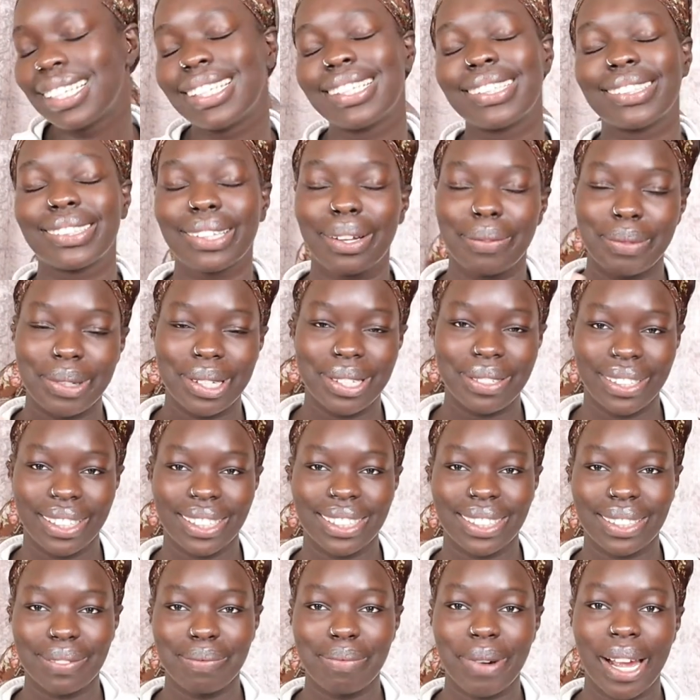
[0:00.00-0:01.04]
So I'll be
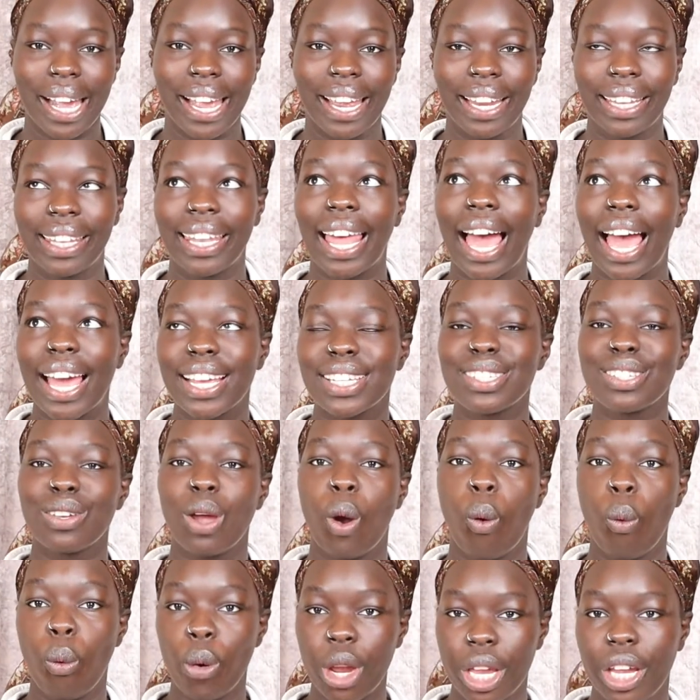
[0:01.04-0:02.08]
doing my last
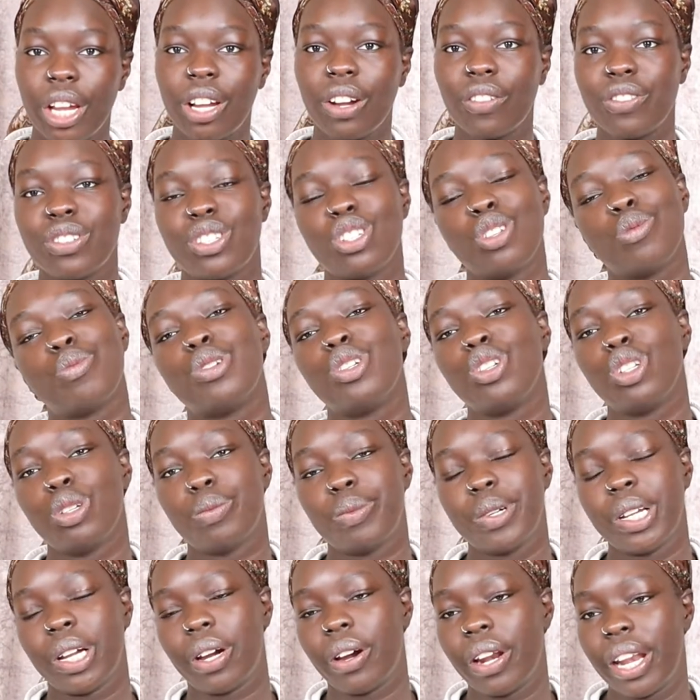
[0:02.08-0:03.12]
week of
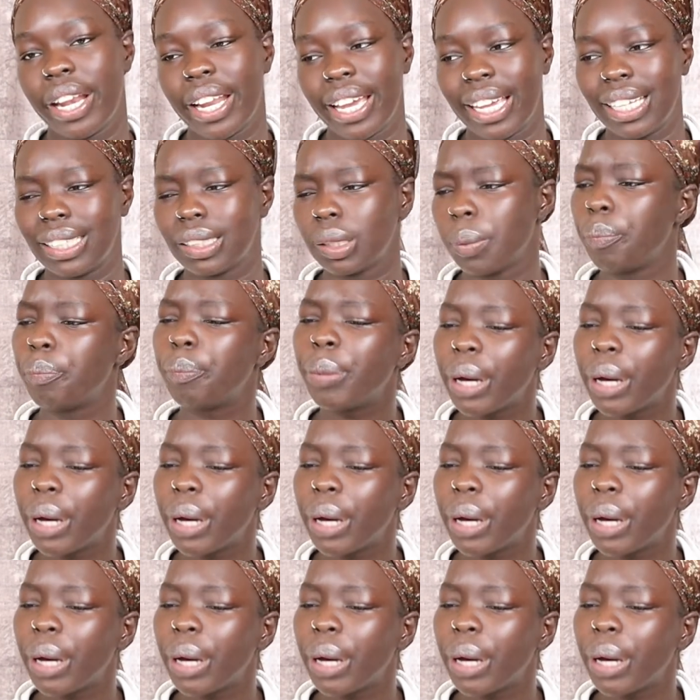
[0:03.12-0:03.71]
supernumerary on nights.